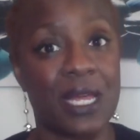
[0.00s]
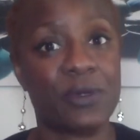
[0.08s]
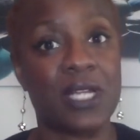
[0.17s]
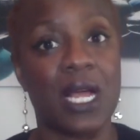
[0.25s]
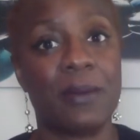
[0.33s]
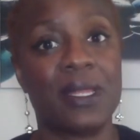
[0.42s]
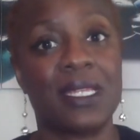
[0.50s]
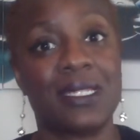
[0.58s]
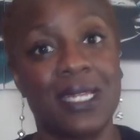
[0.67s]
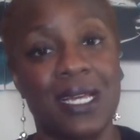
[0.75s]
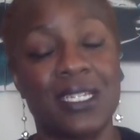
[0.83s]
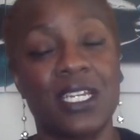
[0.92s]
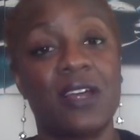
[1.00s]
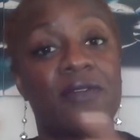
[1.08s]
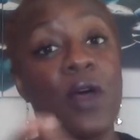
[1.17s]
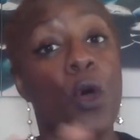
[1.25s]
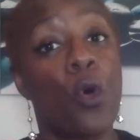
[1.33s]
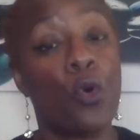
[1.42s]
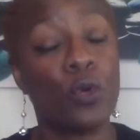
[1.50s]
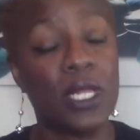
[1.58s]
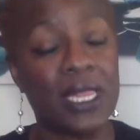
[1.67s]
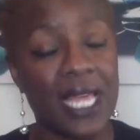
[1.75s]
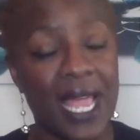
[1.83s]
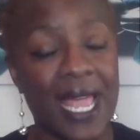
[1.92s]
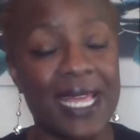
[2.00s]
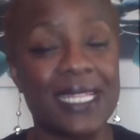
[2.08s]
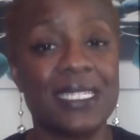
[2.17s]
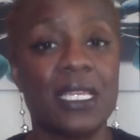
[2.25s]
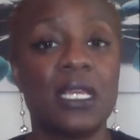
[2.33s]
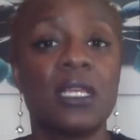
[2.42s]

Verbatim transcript: we're talking about the touch of holding the hands.